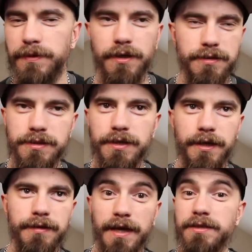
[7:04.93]
because it's
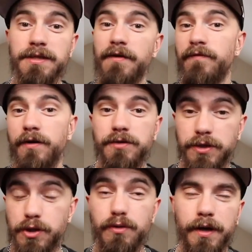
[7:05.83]
like, that's not fair to
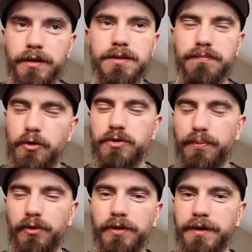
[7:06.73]
you, and it's most
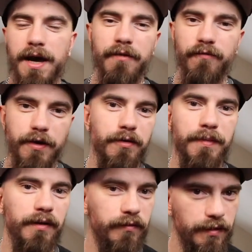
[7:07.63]
importantly not fair to
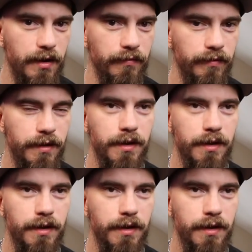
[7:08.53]
myself.